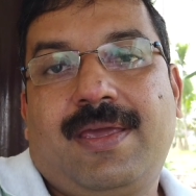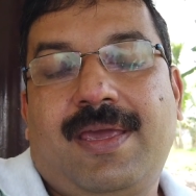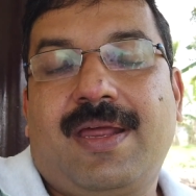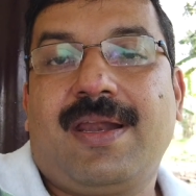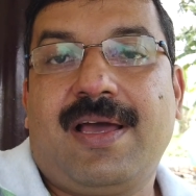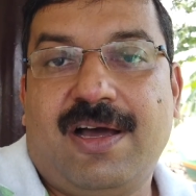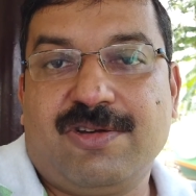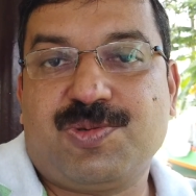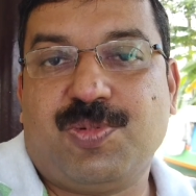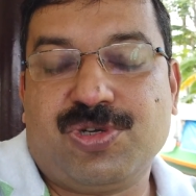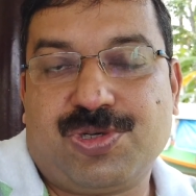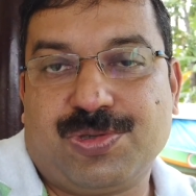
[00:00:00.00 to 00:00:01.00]
Kerala
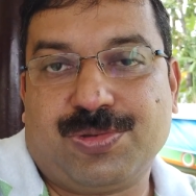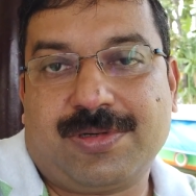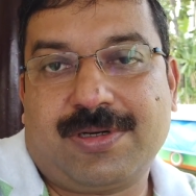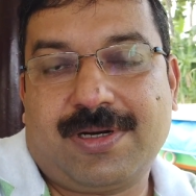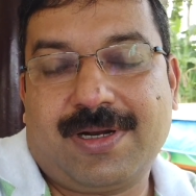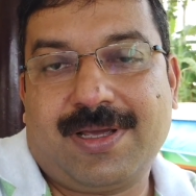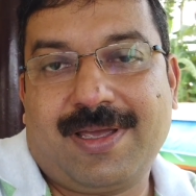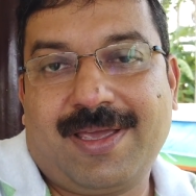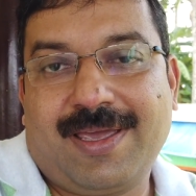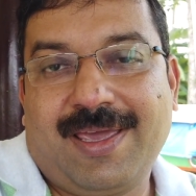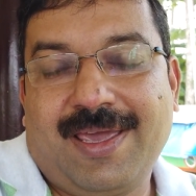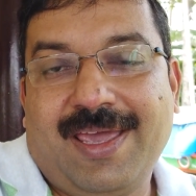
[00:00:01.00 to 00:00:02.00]
Houseboat Tour.
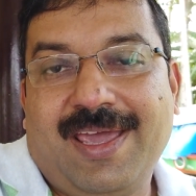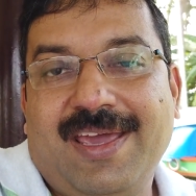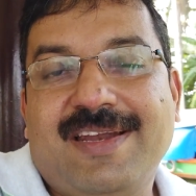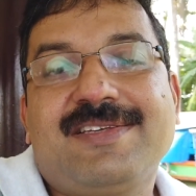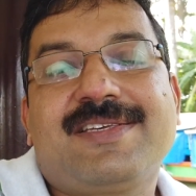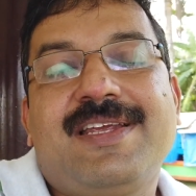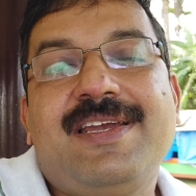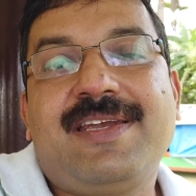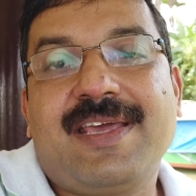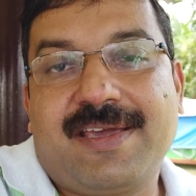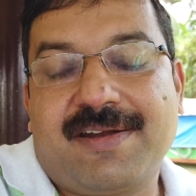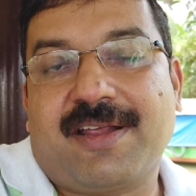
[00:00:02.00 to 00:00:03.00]
It is an
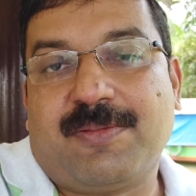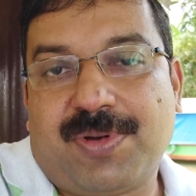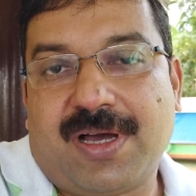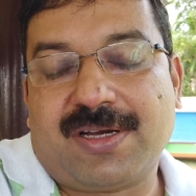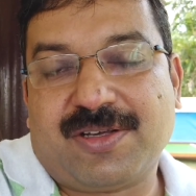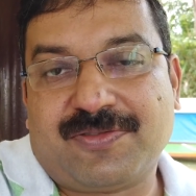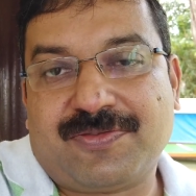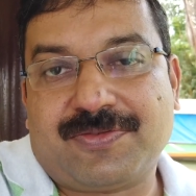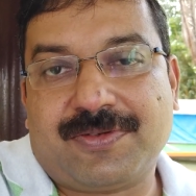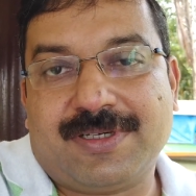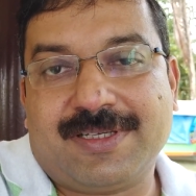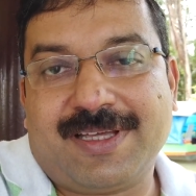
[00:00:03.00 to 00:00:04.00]
integral part of
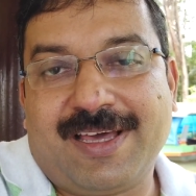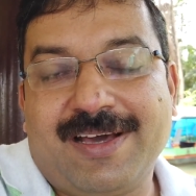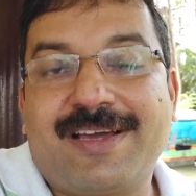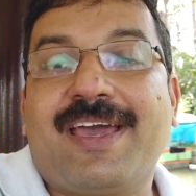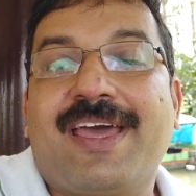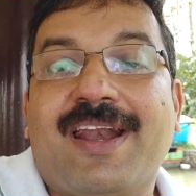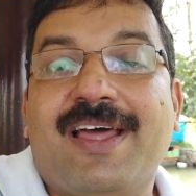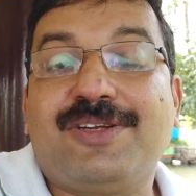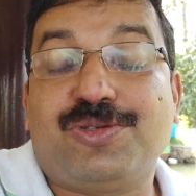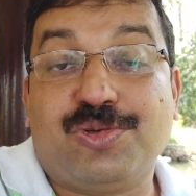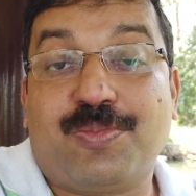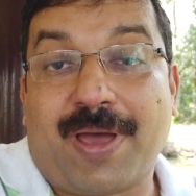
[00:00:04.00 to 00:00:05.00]
a
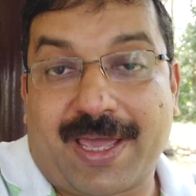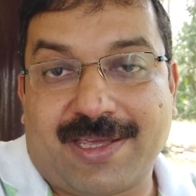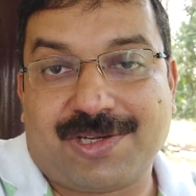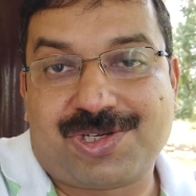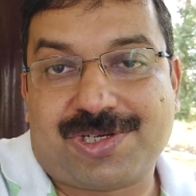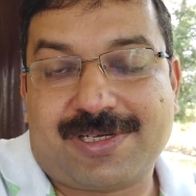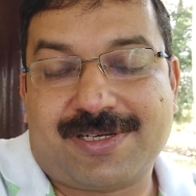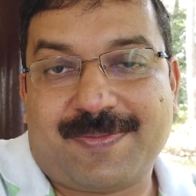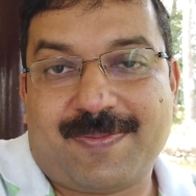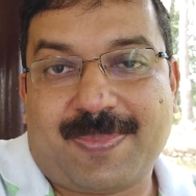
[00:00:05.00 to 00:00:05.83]
Kerala tour package,